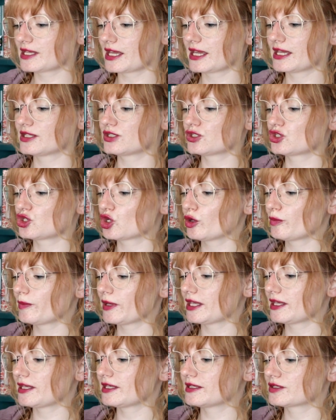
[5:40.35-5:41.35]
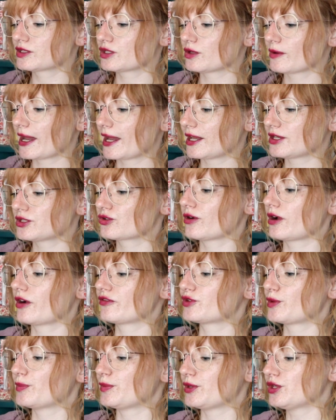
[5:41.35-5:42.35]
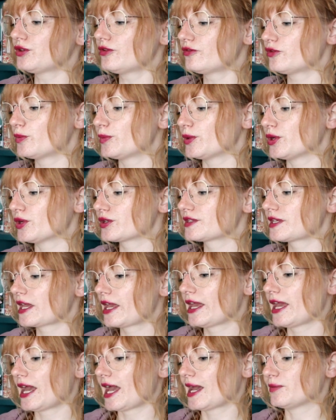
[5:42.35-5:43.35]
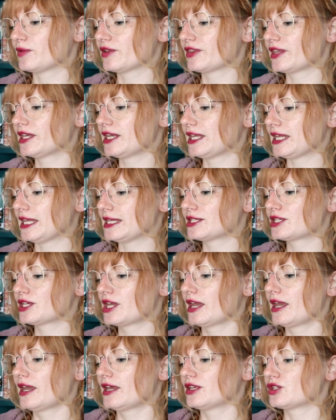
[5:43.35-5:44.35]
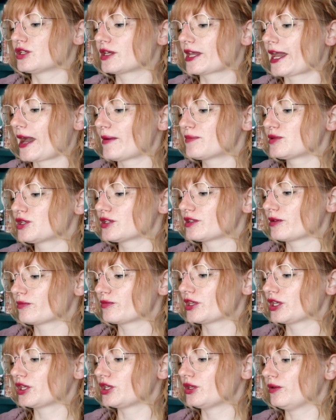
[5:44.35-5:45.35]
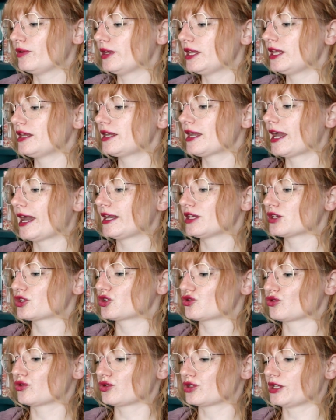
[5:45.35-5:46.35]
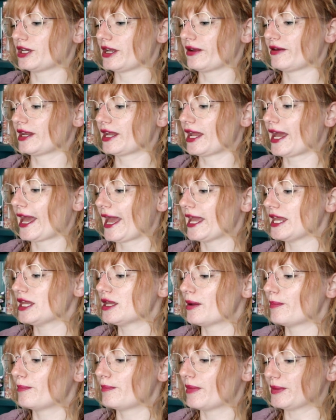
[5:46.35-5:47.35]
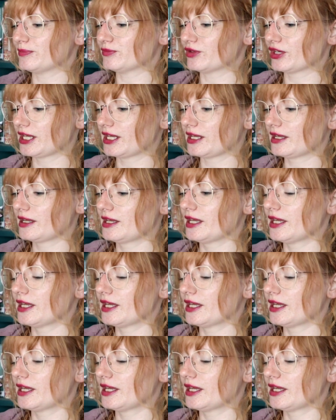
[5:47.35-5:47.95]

His job is to handcraft beautiful books and within each to capture something unique and extraordinary, a memory.